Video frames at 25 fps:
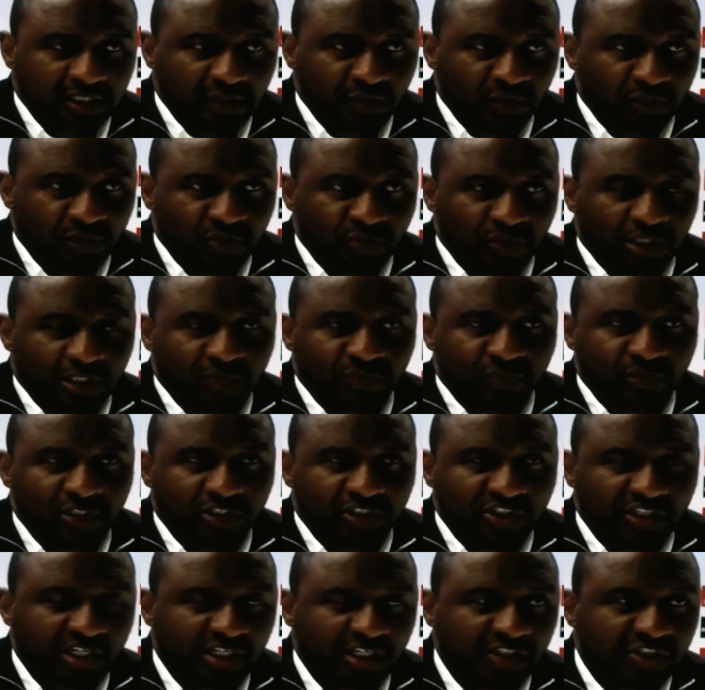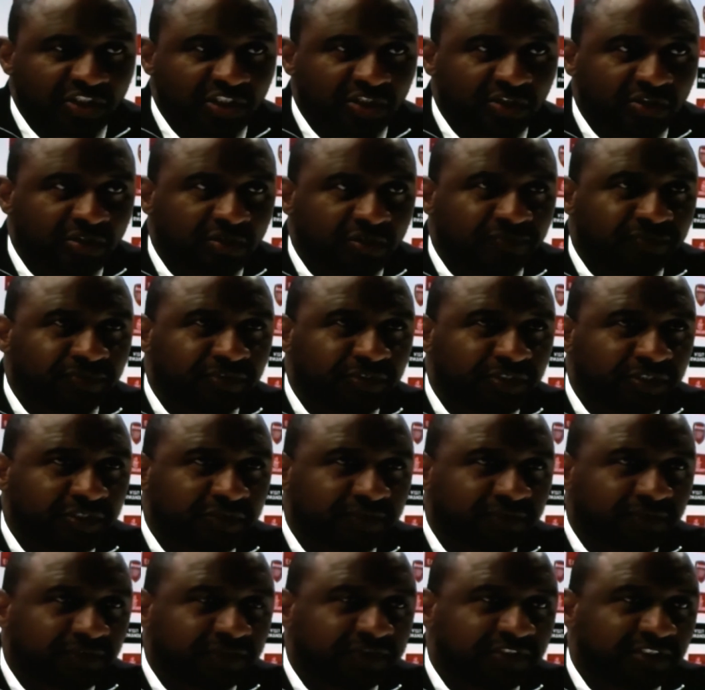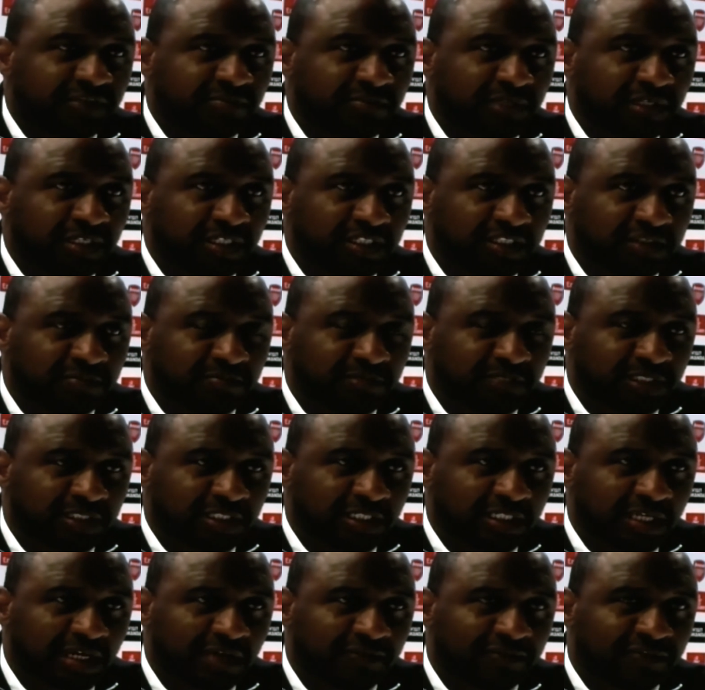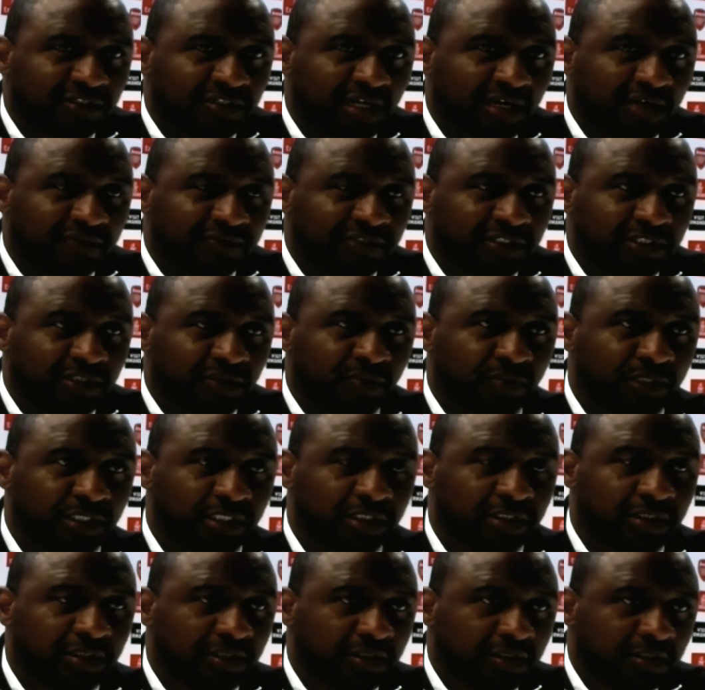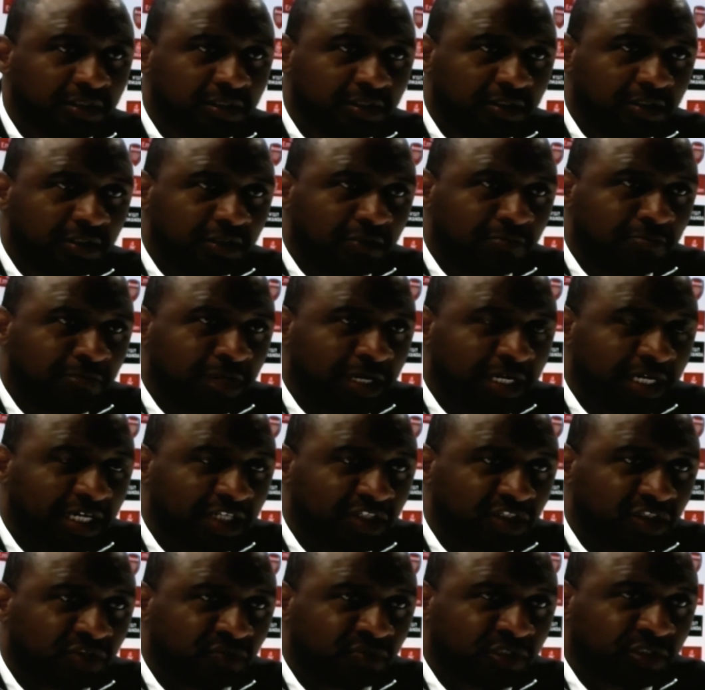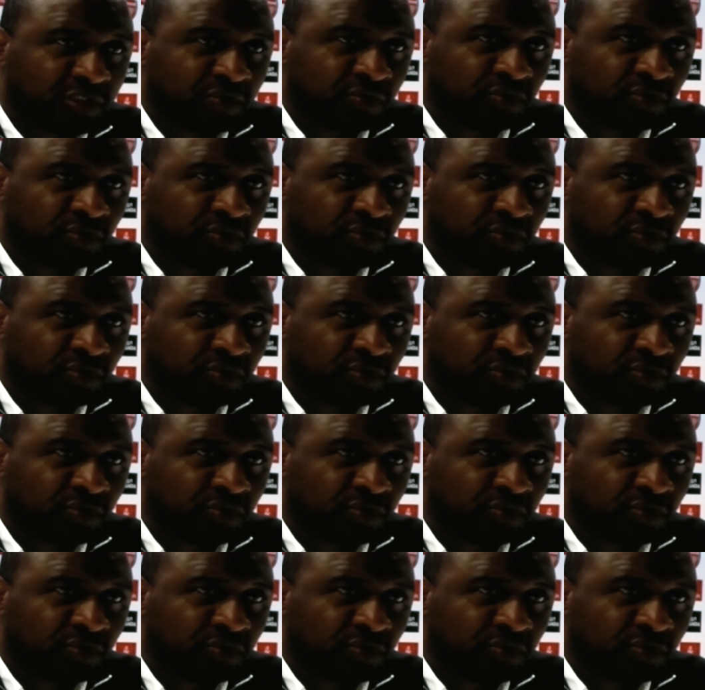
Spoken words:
It was quite really challenging on the first 15 minutes, but then after, I think we managed and we